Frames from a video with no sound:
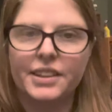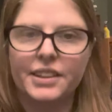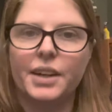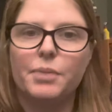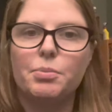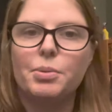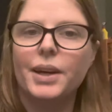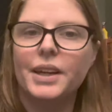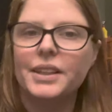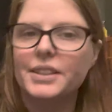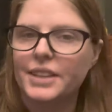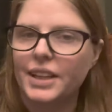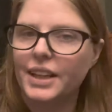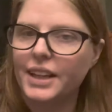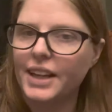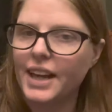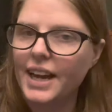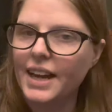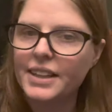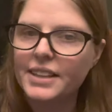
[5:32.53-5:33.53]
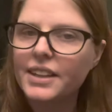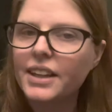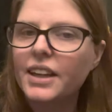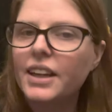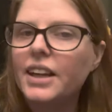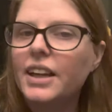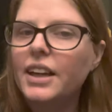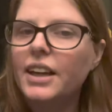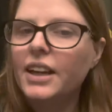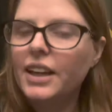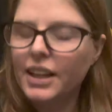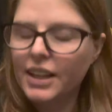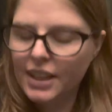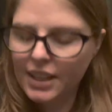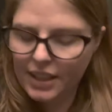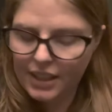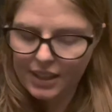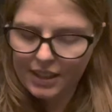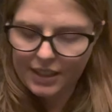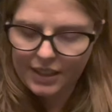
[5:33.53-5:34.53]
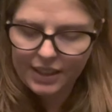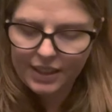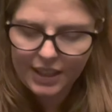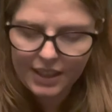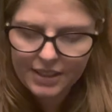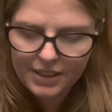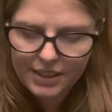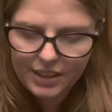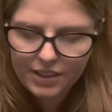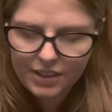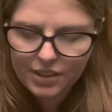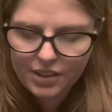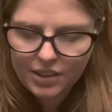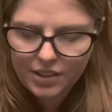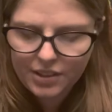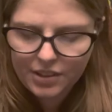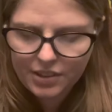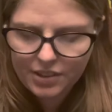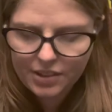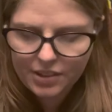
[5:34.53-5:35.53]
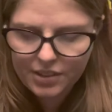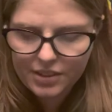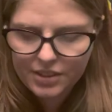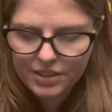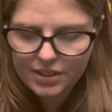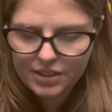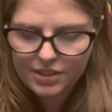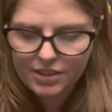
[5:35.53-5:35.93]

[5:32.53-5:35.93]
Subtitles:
I priced that at $19,